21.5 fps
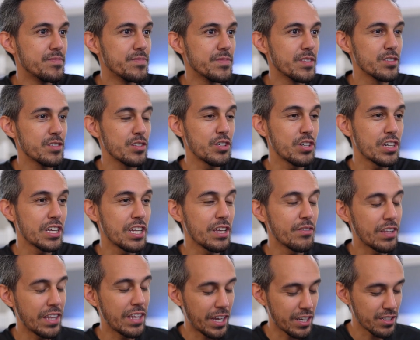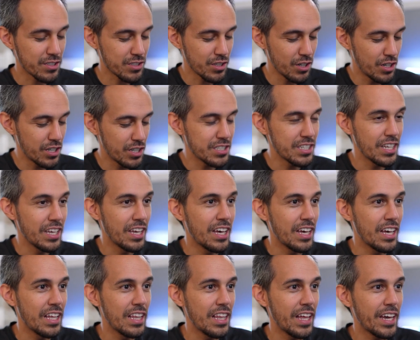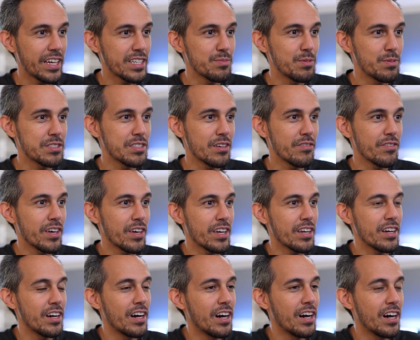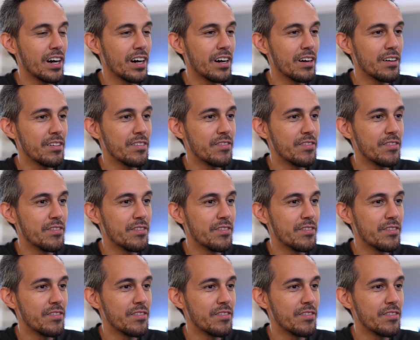so you could even like search like specific. Uh,